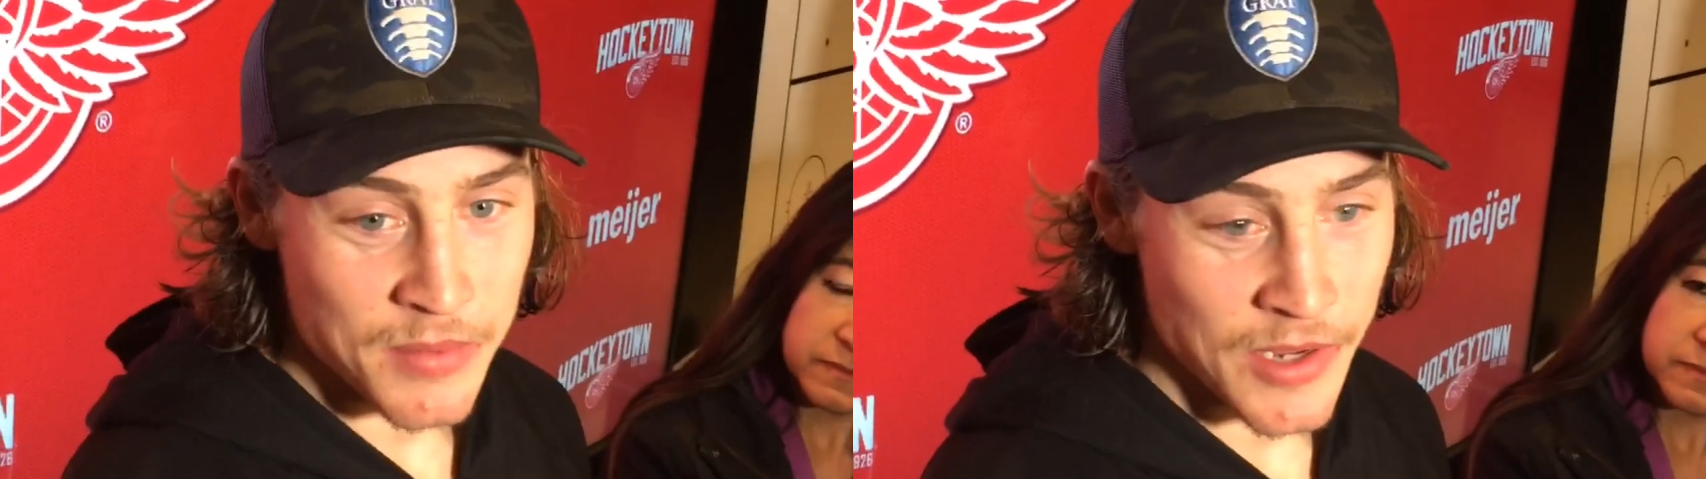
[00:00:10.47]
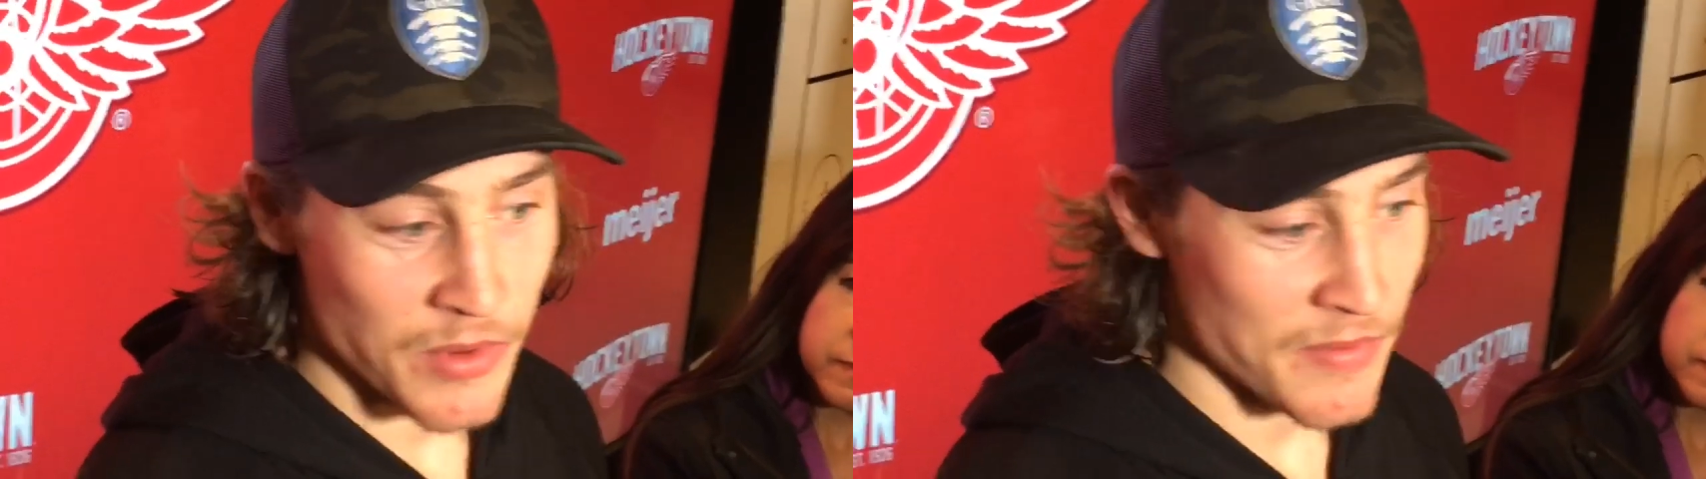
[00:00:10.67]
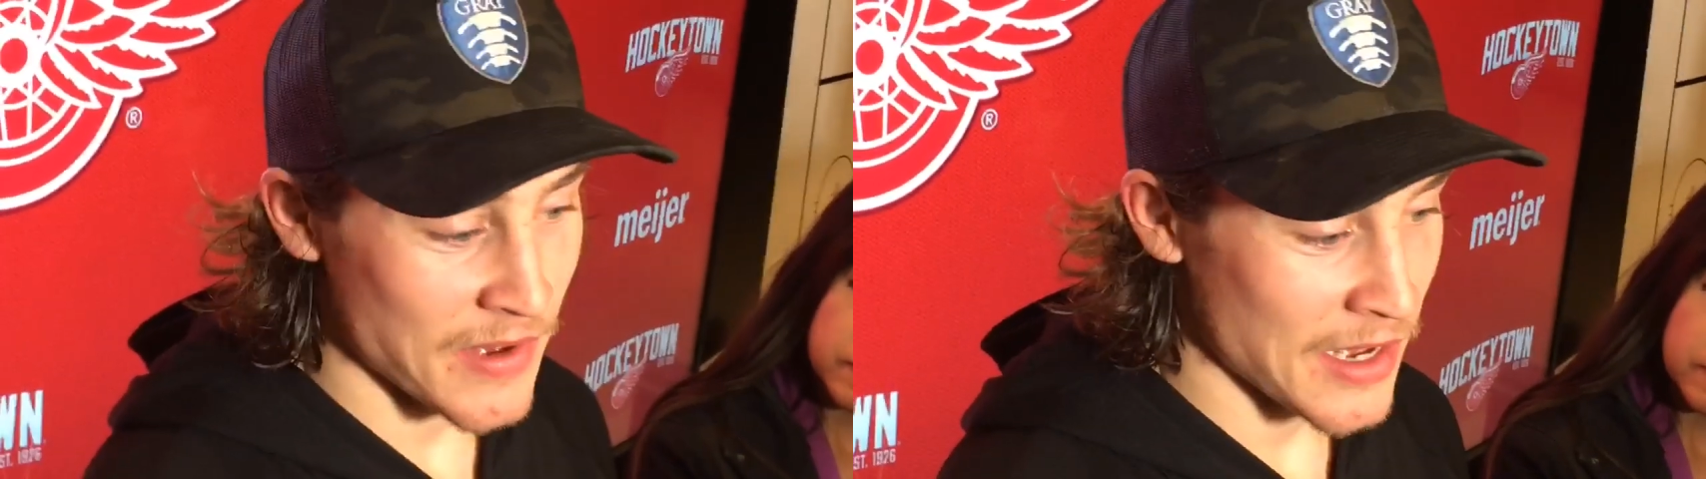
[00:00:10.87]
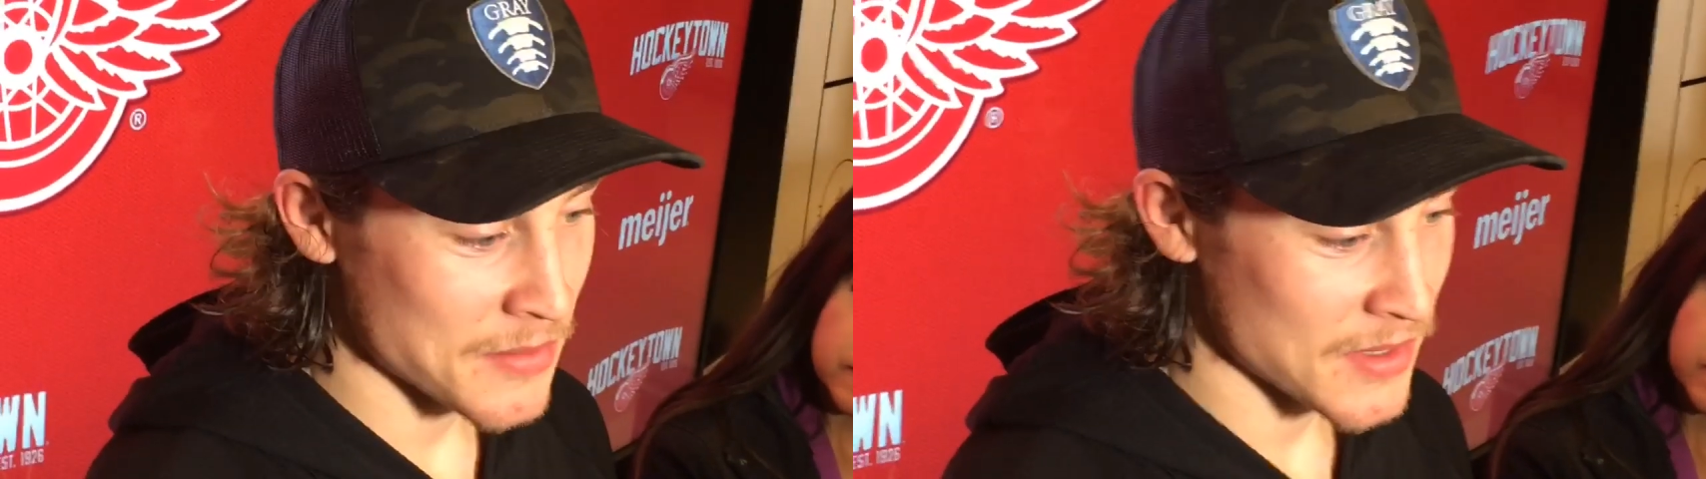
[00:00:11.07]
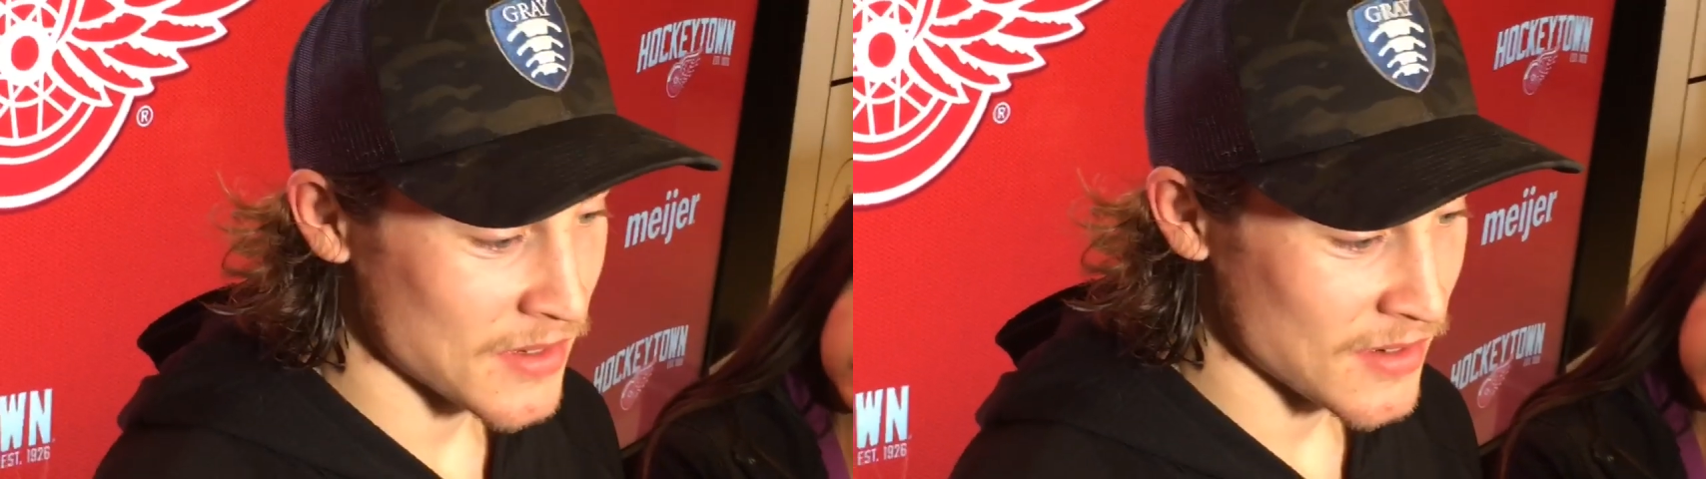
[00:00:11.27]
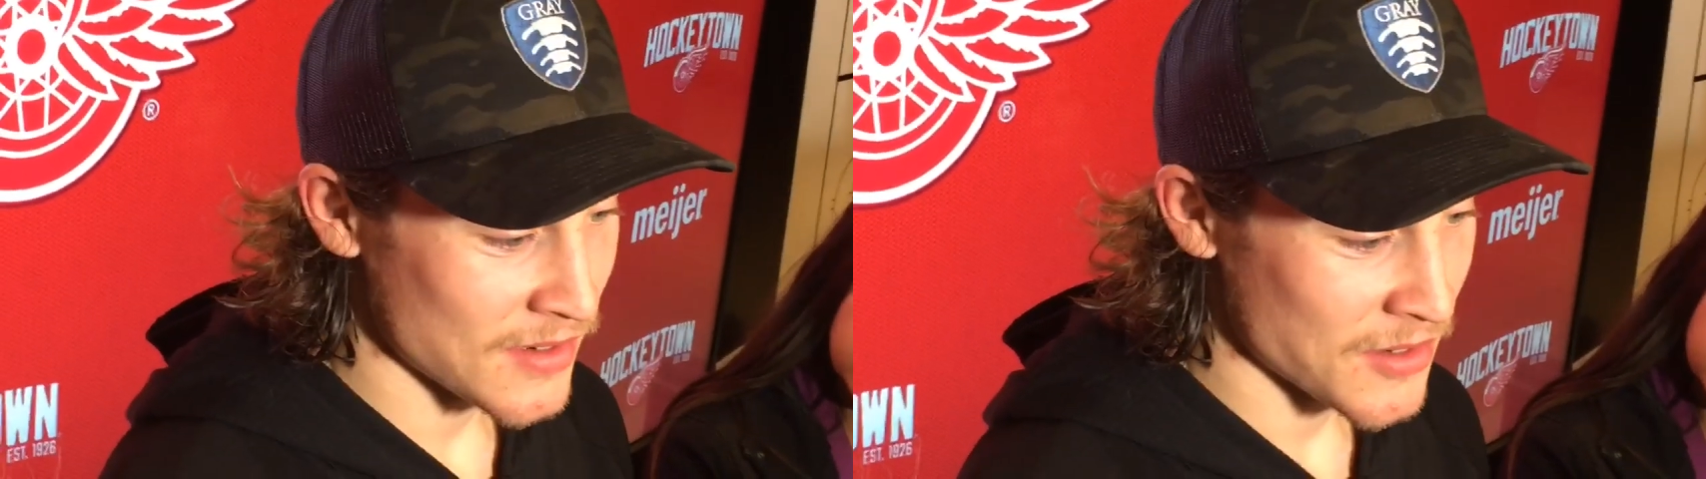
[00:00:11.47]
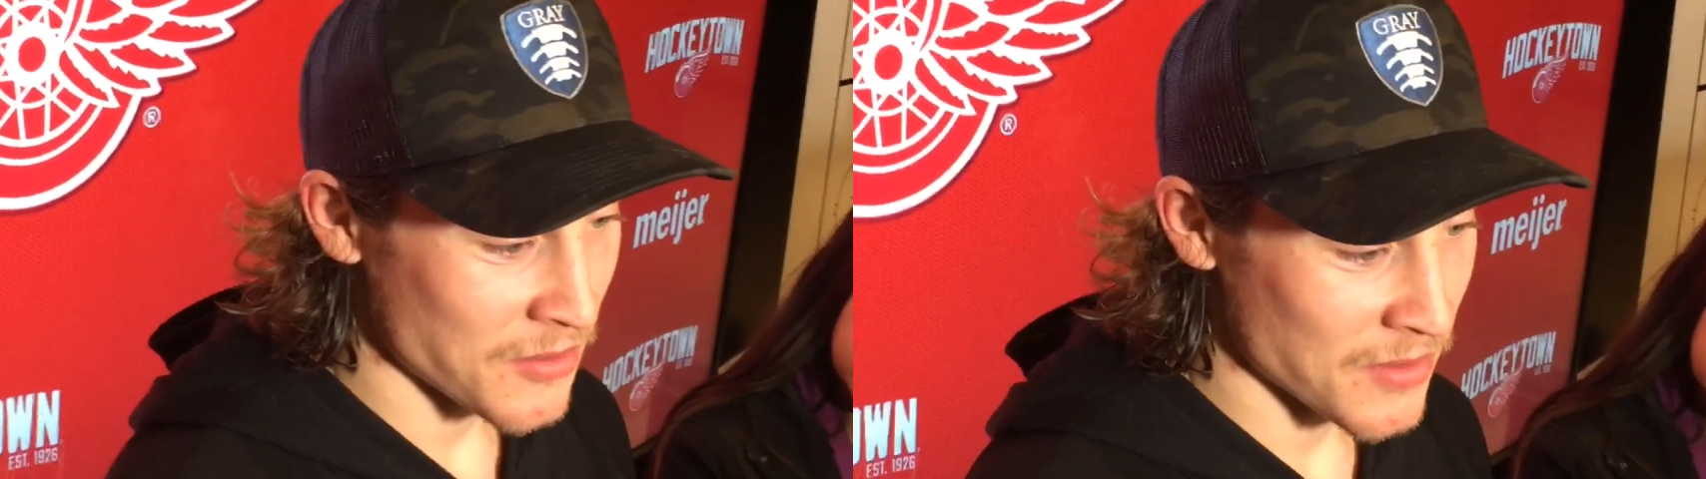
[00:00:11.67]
play with Fabs, and, you know,